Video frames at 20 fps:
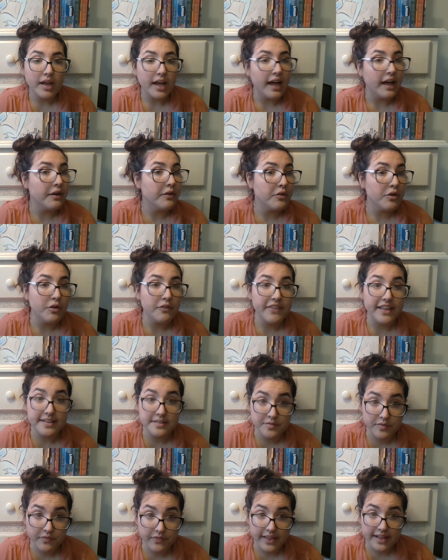I don't know
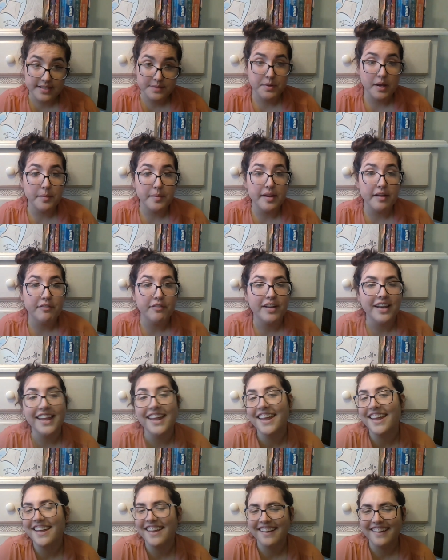if that's probably not
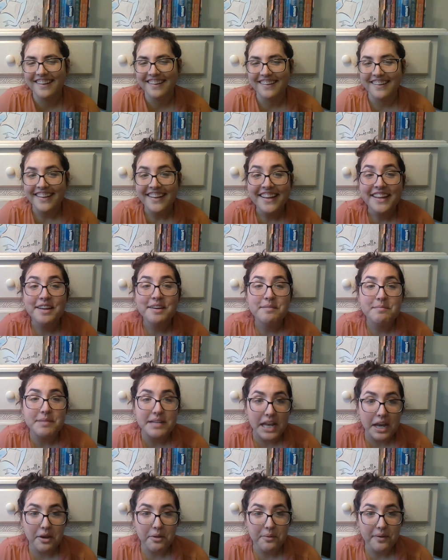funny.
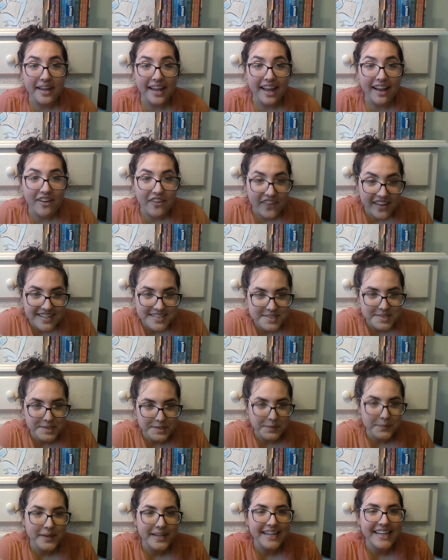But anyway, how you guys
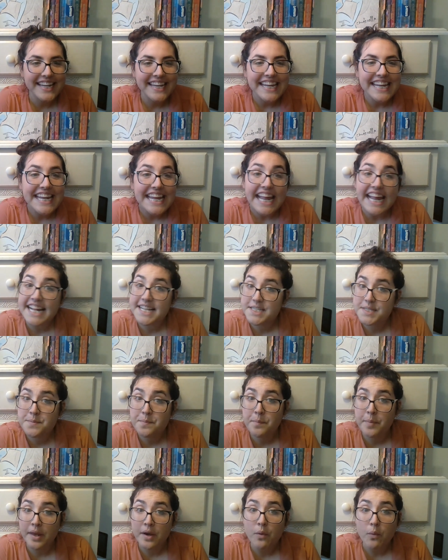are doing? It's
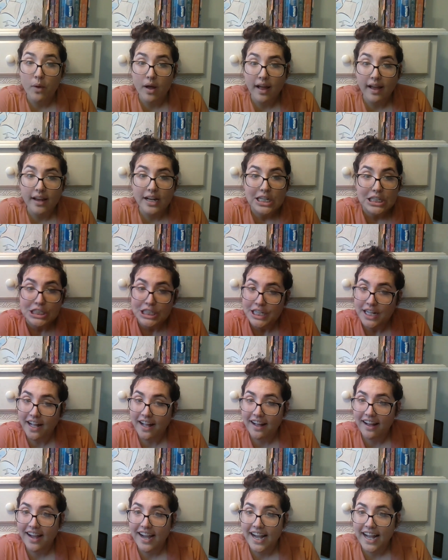been a while.
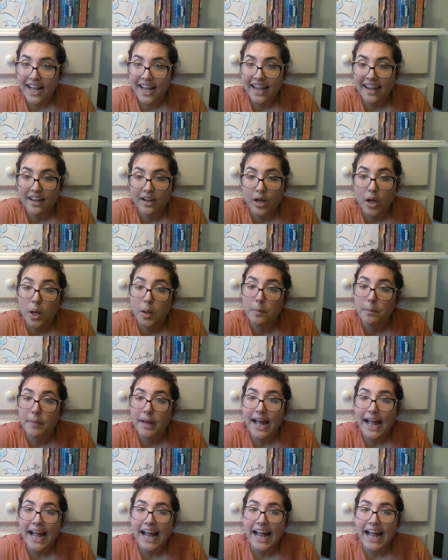I
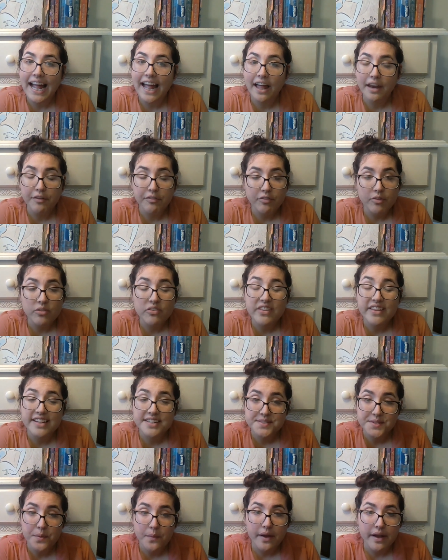had a few
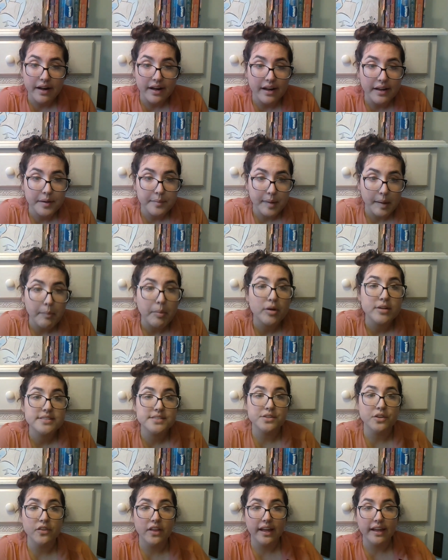things going on in my
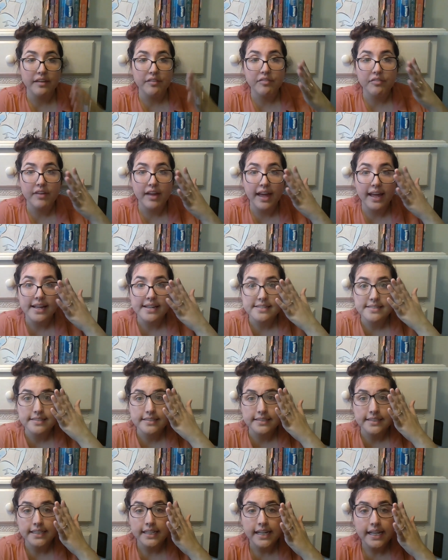personal life, and